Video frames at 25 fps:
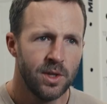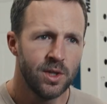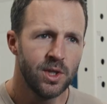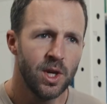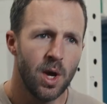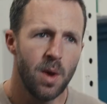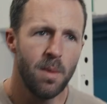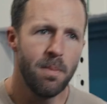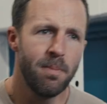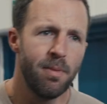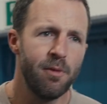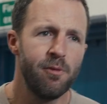
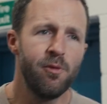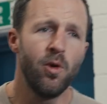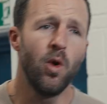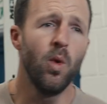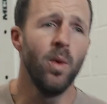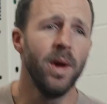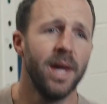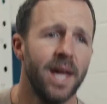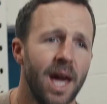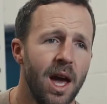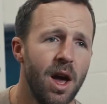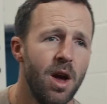So before
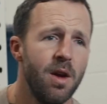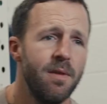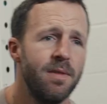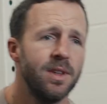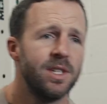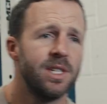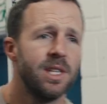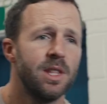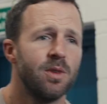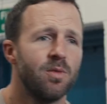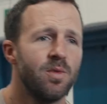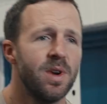we get over
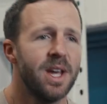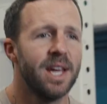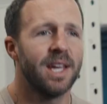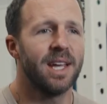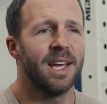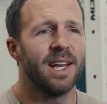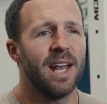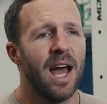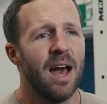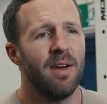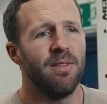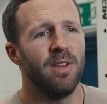to the rig
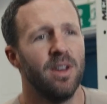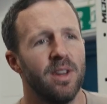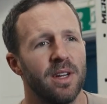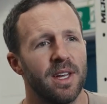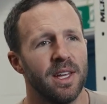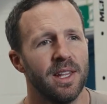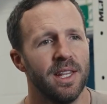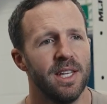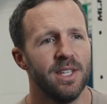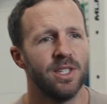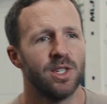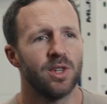and have a
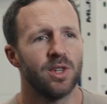look at these